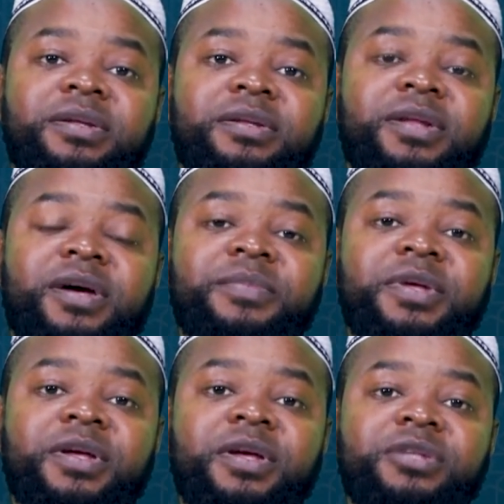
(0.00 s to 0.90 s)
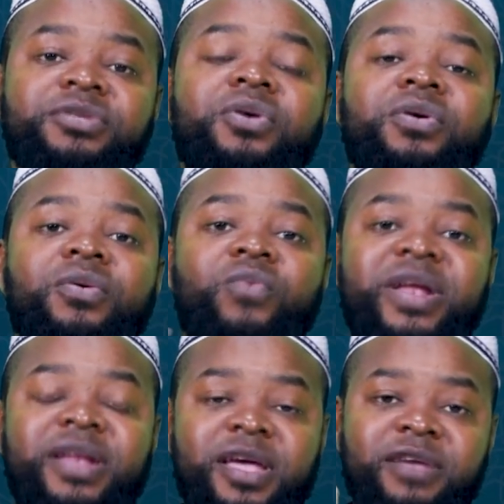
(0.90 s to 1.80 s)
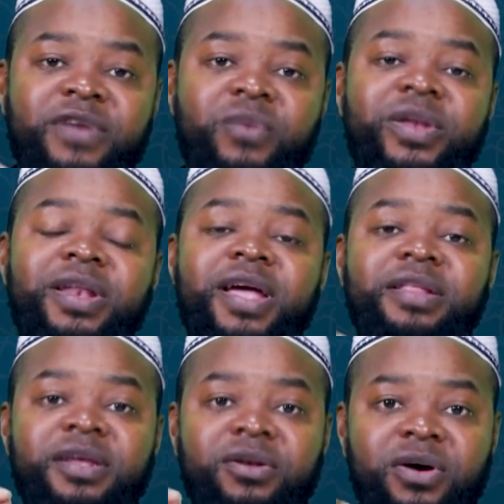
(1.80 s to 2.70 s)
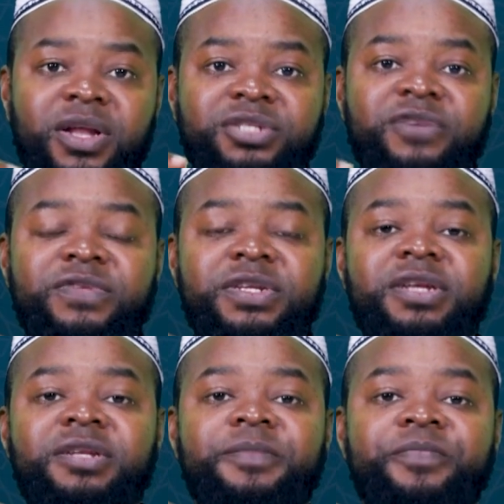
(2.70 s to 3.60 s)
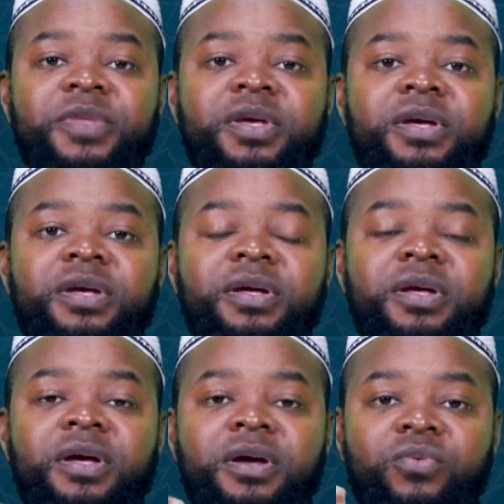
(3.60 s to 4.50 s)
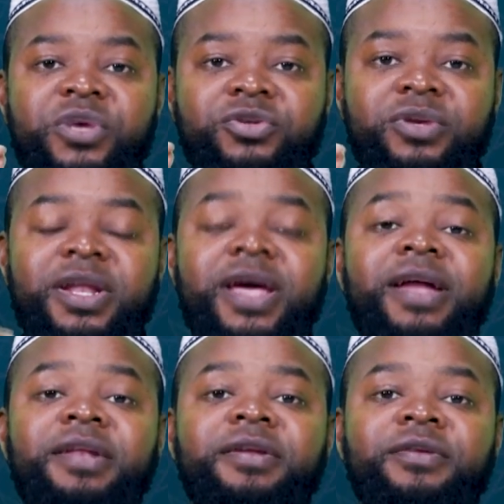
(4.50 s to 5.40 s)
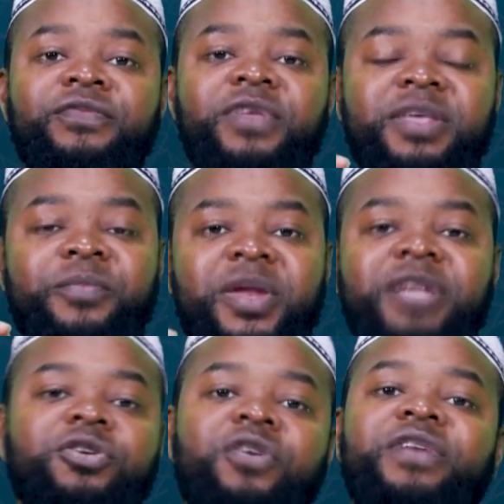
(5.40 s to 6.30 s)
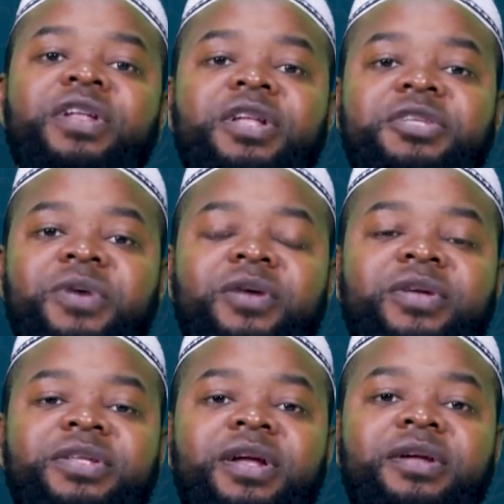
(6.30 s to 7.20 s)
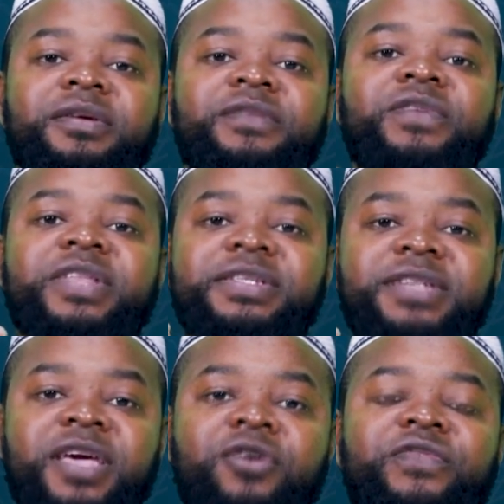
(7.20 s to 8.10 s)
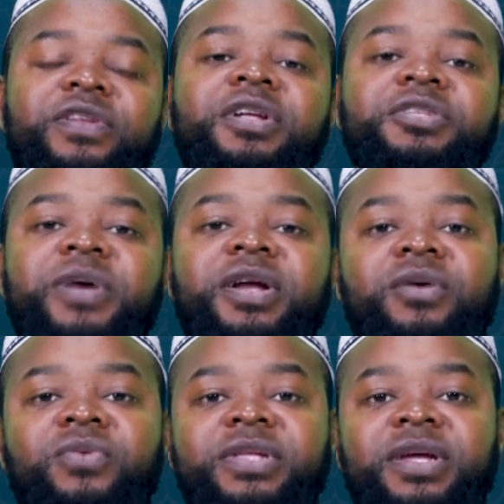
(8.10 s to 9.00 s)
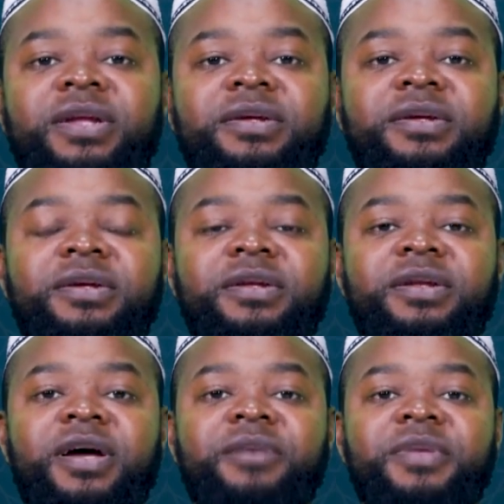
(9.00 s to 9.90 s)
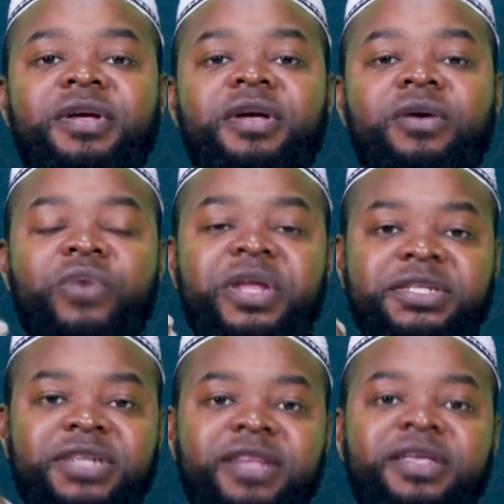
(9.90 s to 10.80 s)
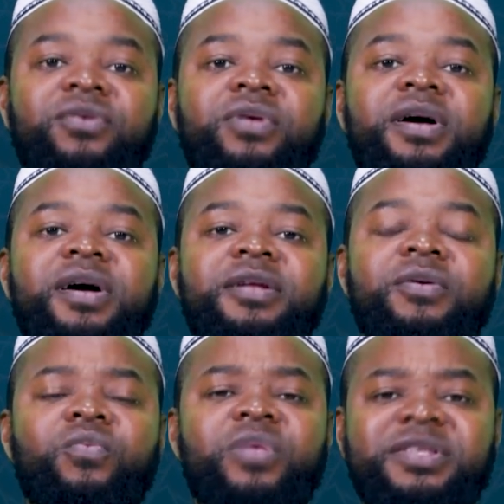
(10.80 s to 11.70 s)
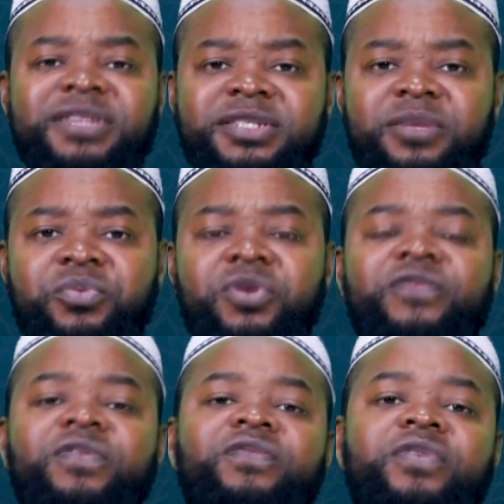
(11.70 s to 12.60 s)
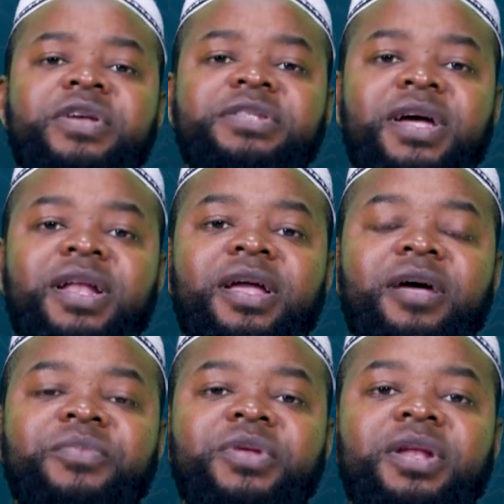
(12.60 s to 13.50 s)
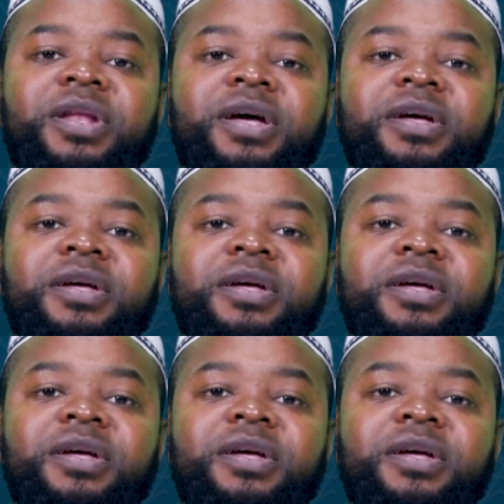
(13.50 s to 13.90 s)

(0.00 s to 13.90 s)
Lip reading: No? So whenever we learn the knowledge of deen, we should learn for the pleasure of Allah subhanahu wa ta'ala, for the sake of Allah subhanahu wa ta'ala. No? We recite the Quran with such a beautiful voice, alhamdulillah.